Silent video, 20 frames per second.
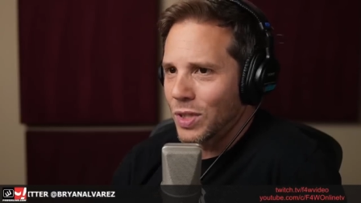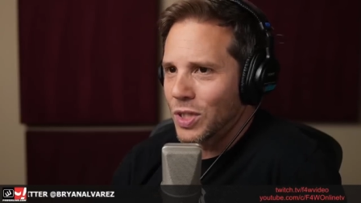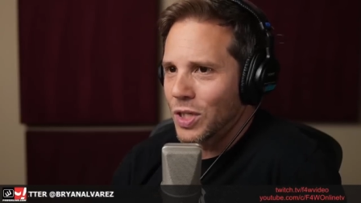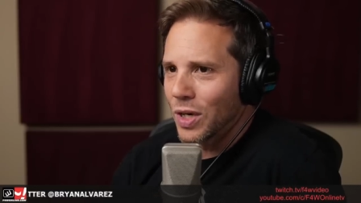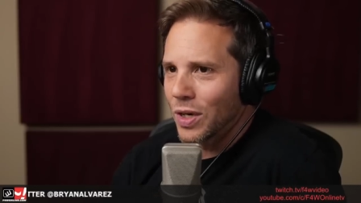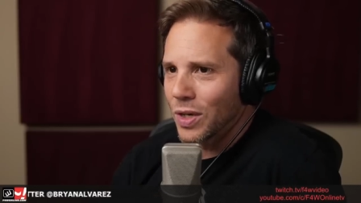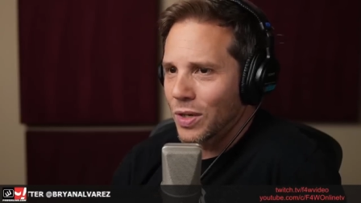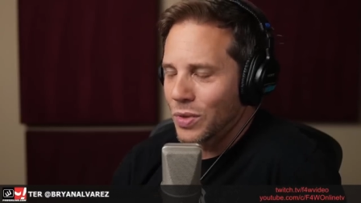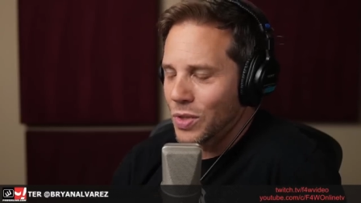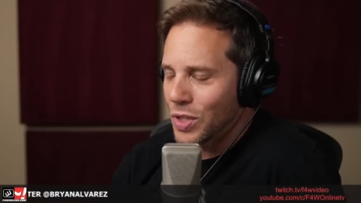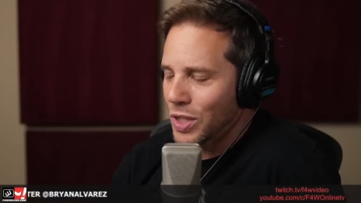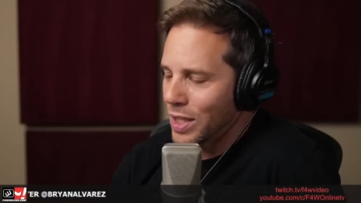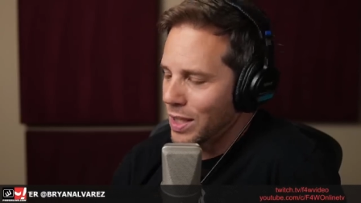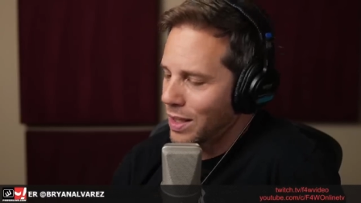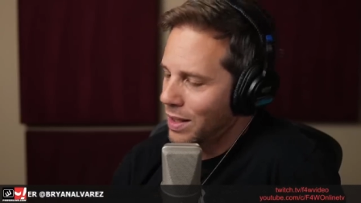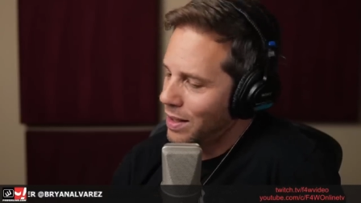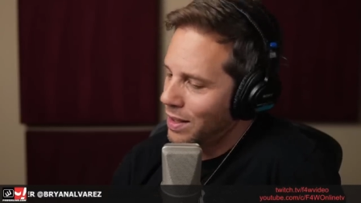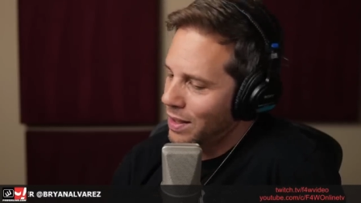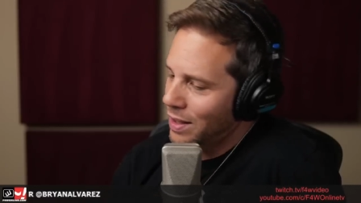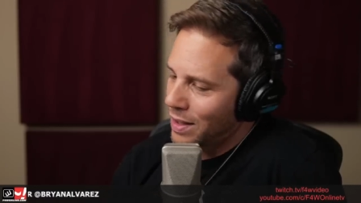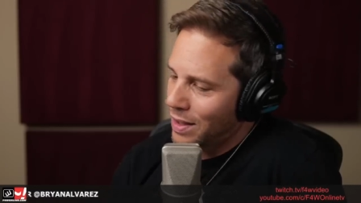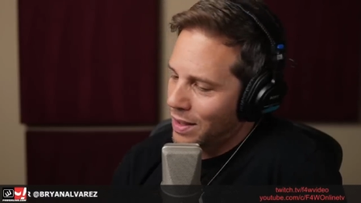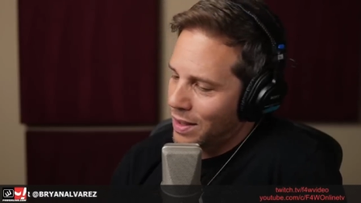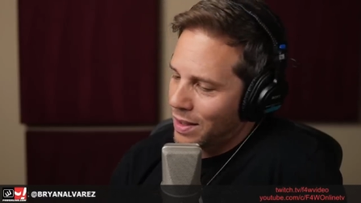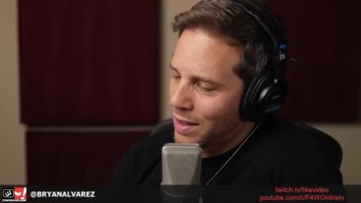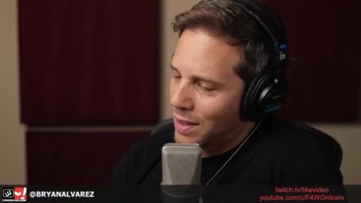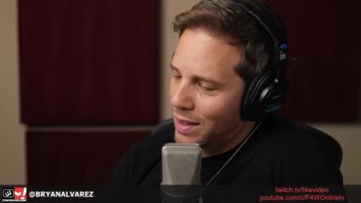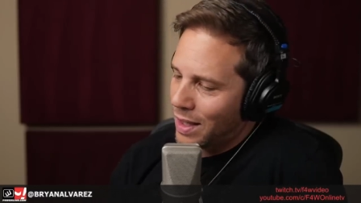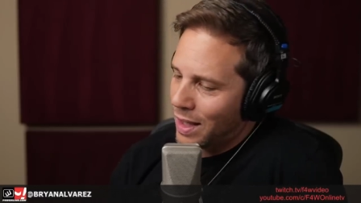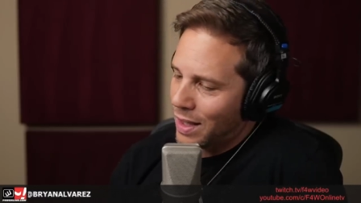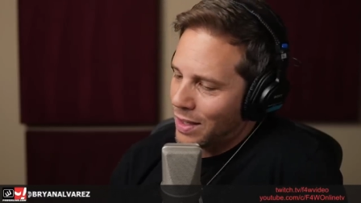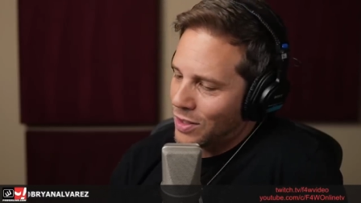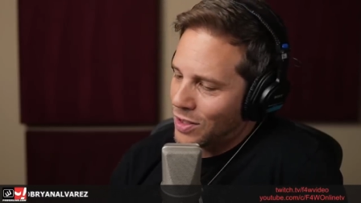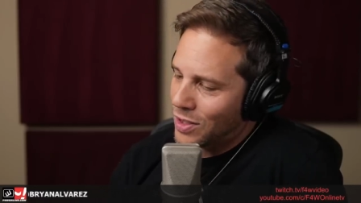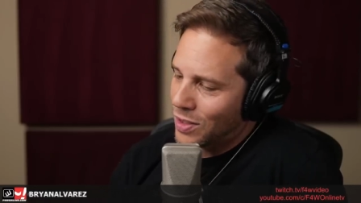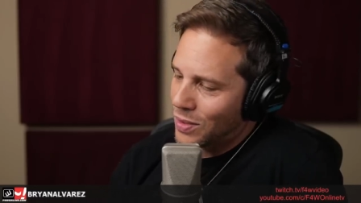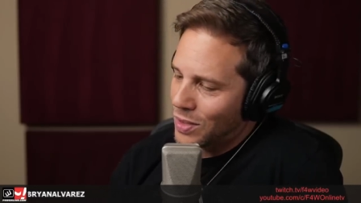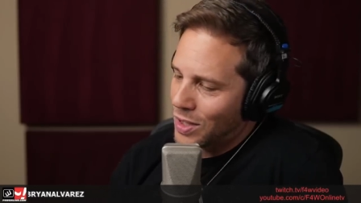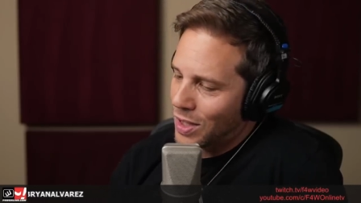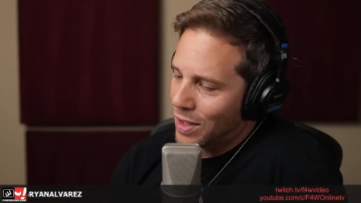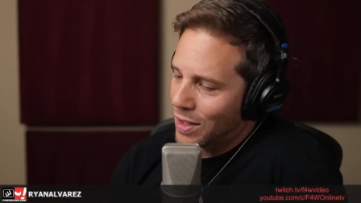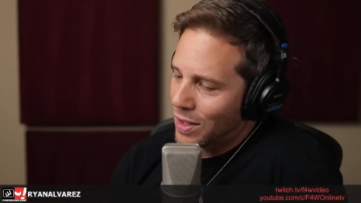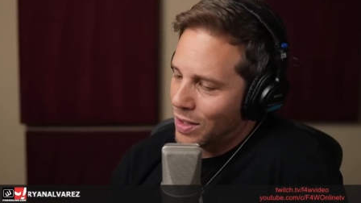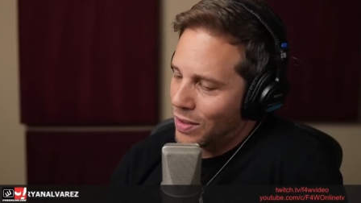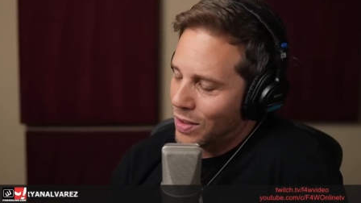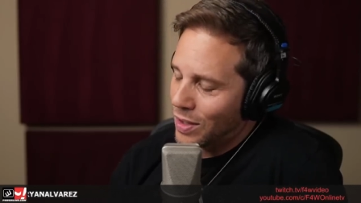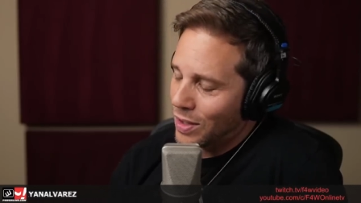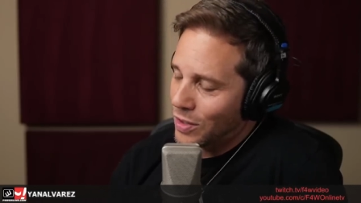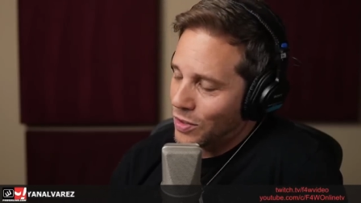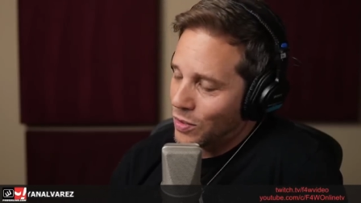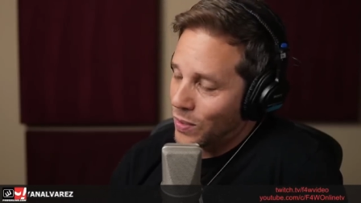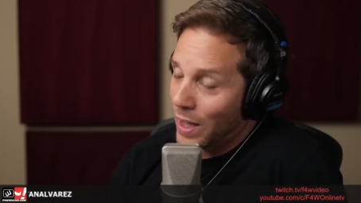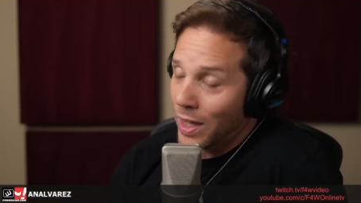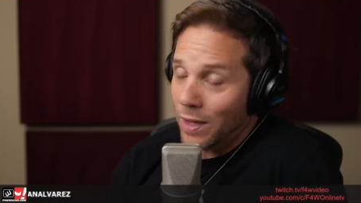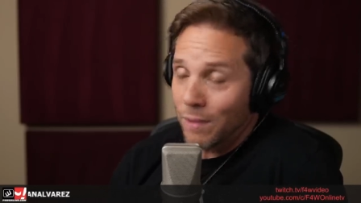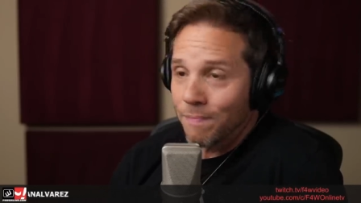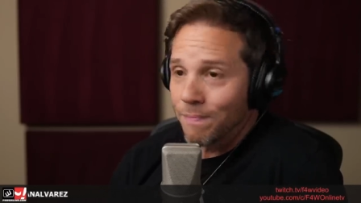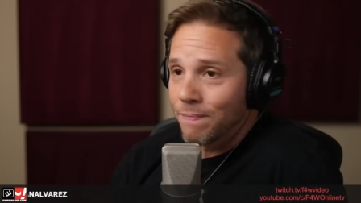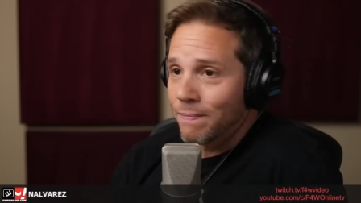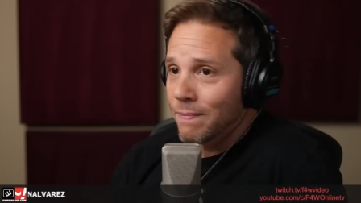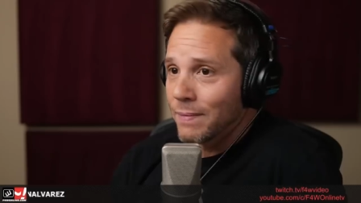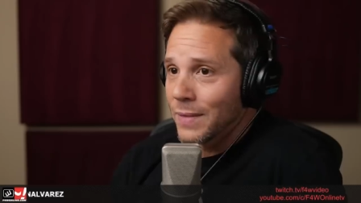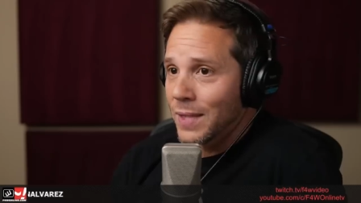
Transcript: but Jericho cheated, and so Jericho goes, "Well,